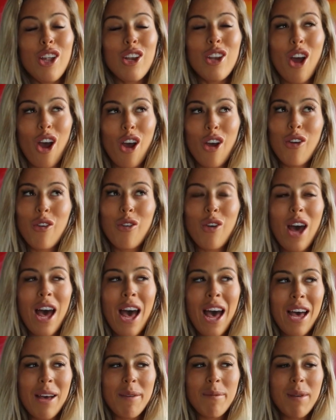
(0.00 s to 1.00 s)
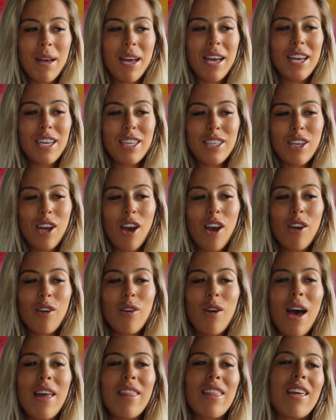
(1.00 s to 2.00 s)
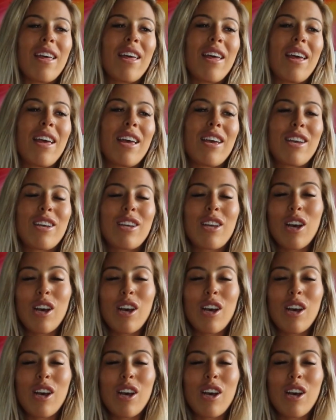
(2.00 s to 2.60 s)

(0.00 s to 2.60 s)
No. So other